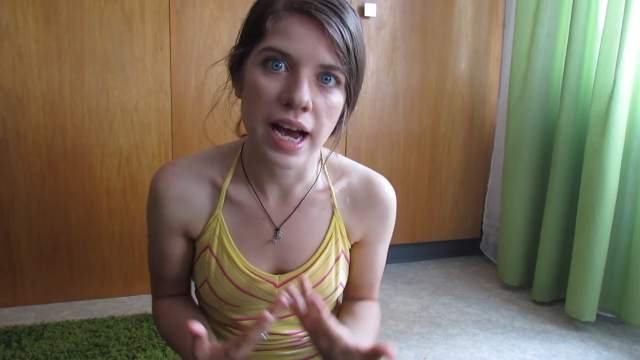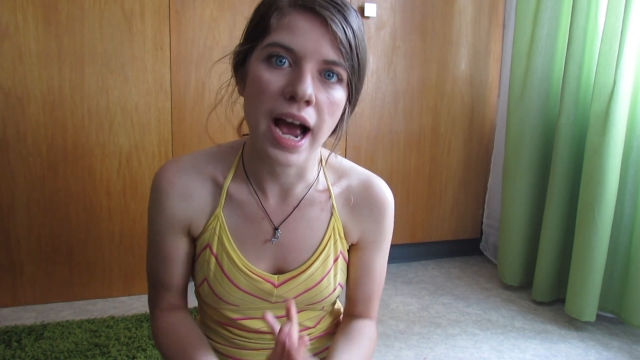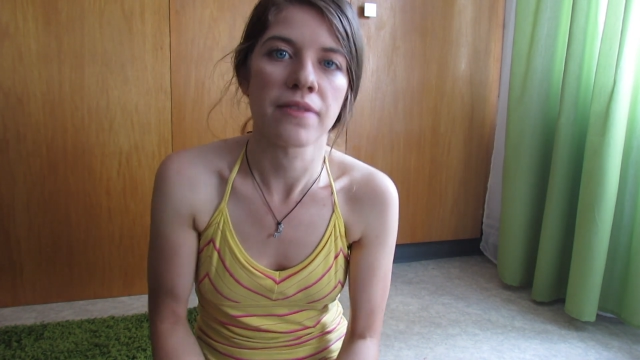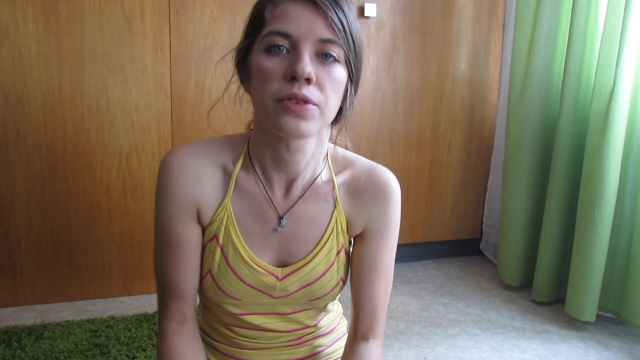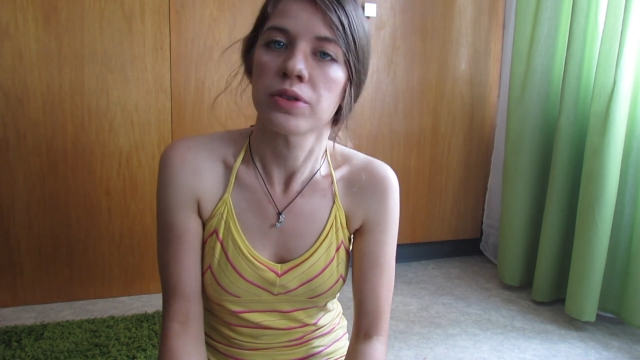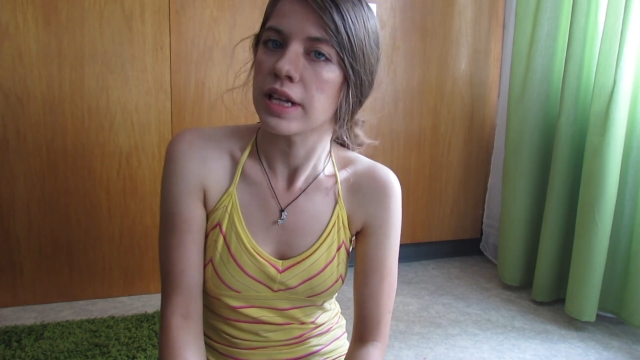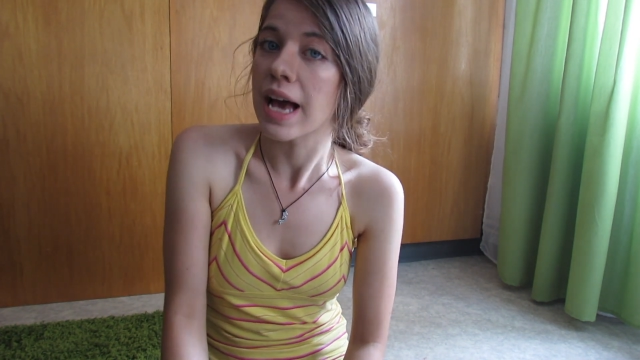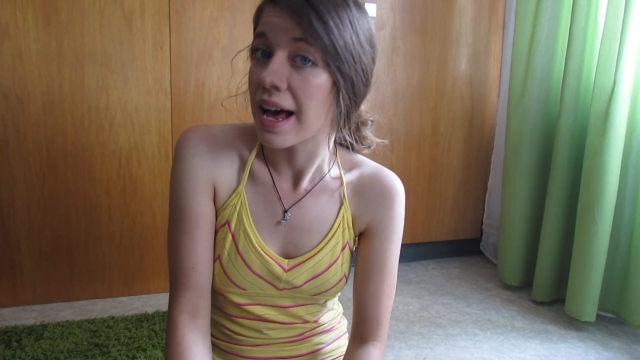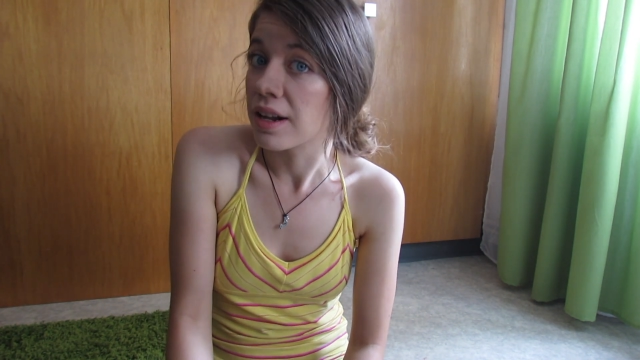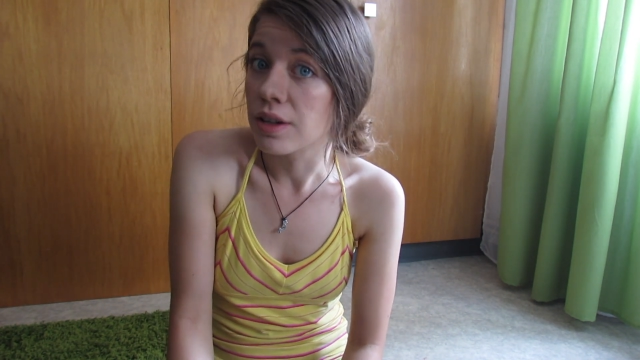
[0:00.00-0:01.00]
I haven't really
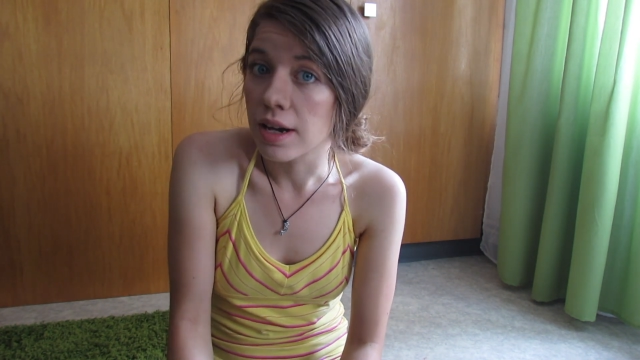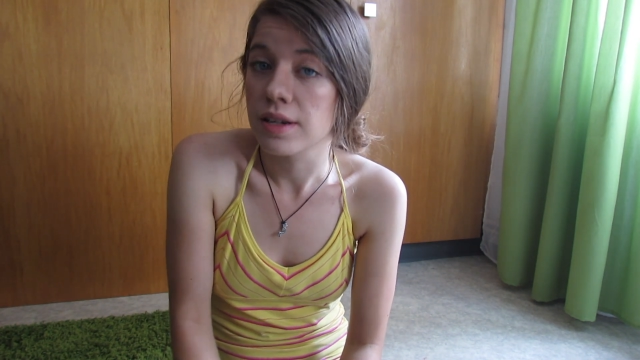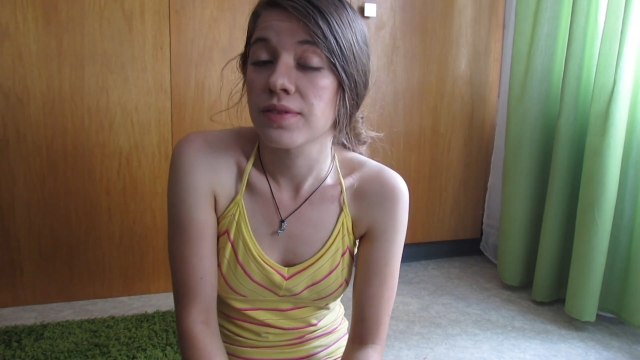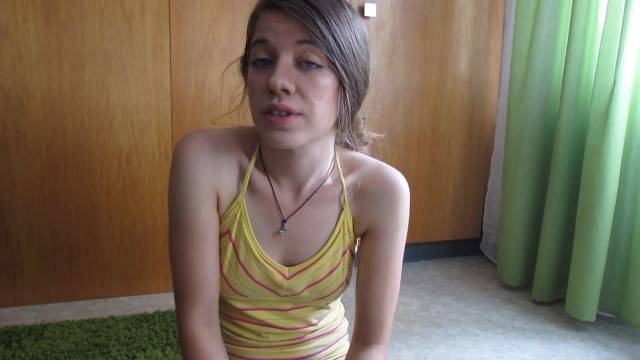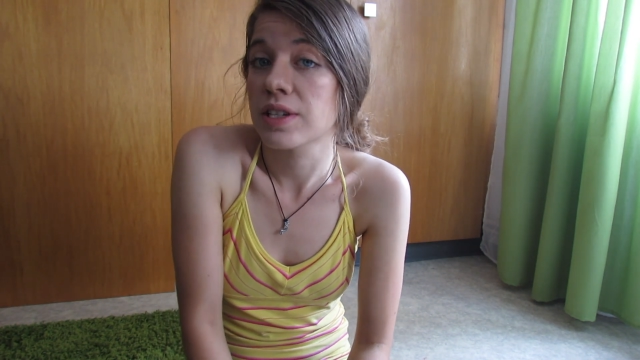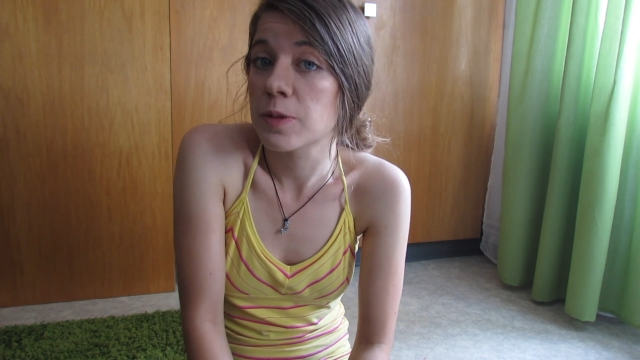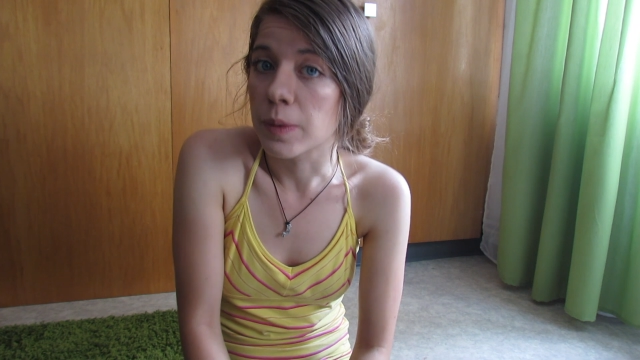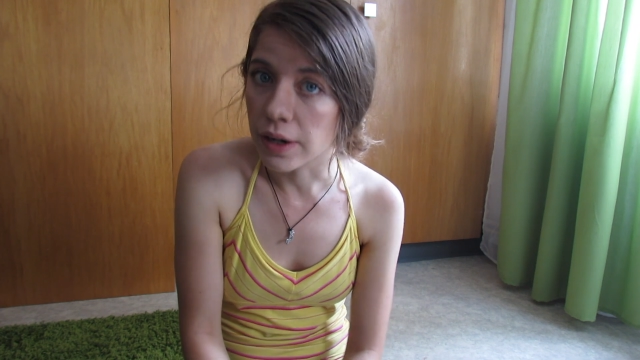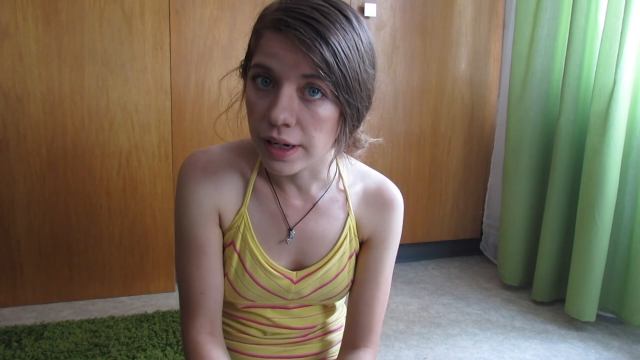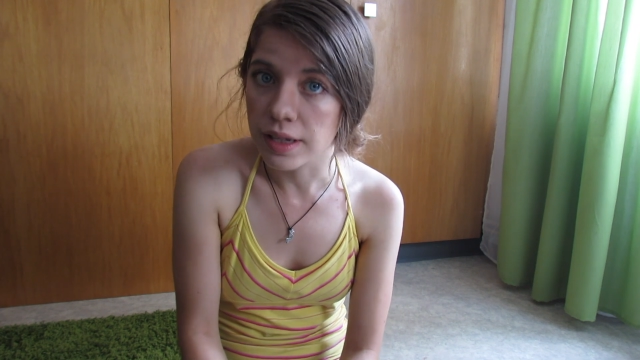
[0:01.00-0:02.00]
had a lot of
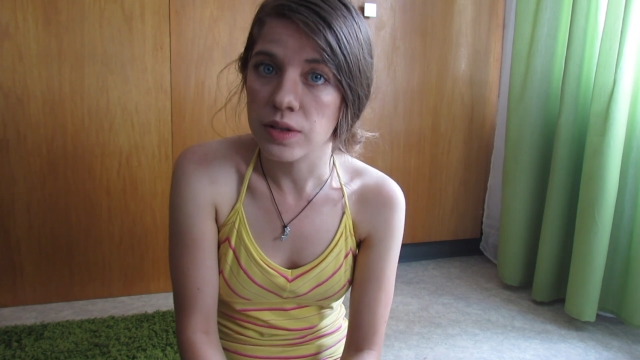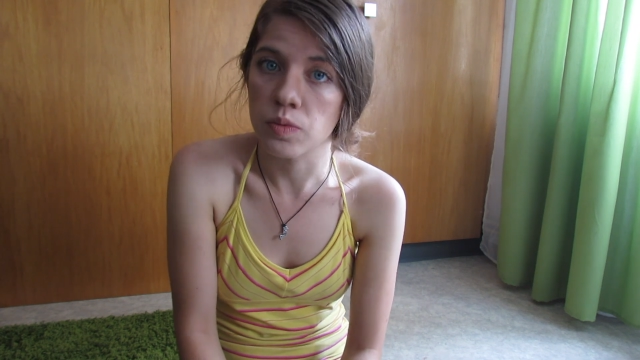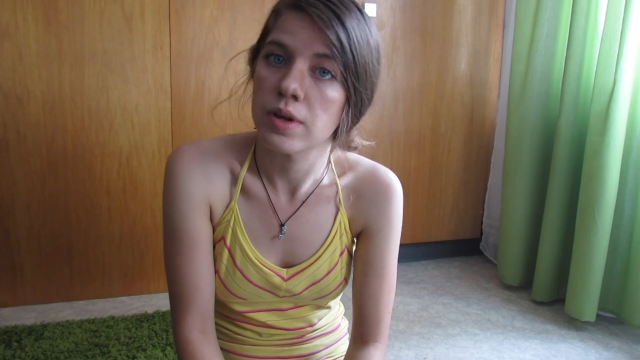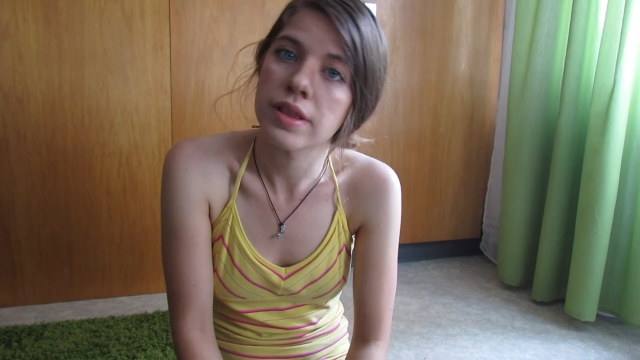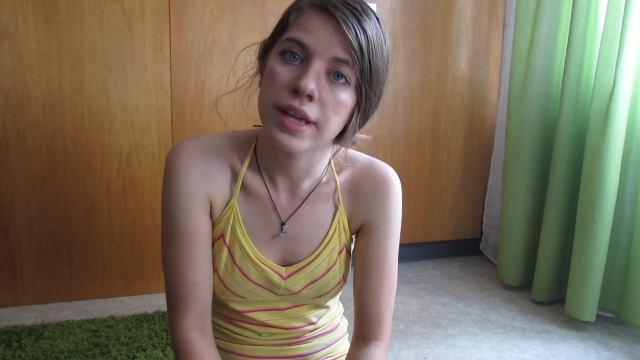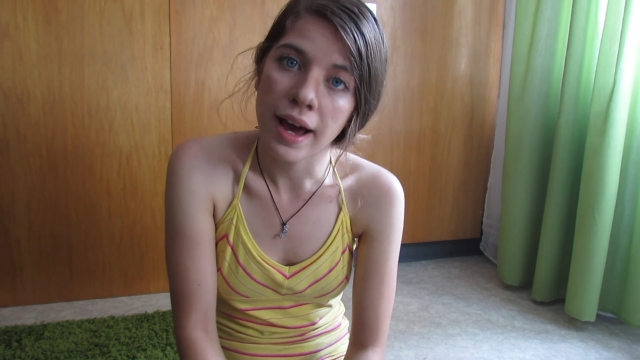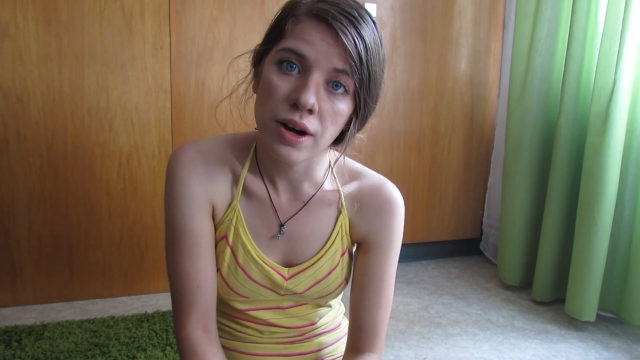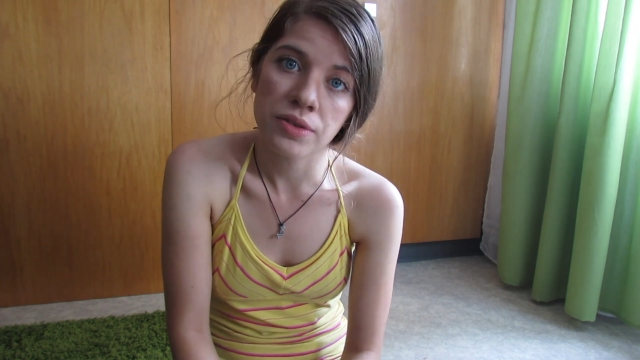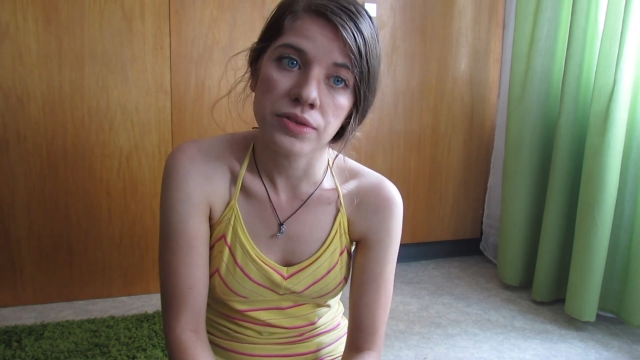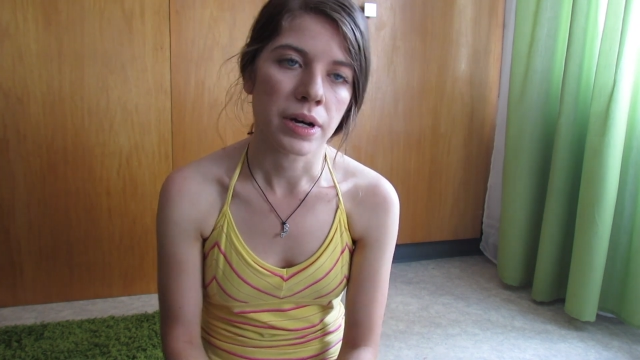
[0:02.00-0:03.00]
experience with cows,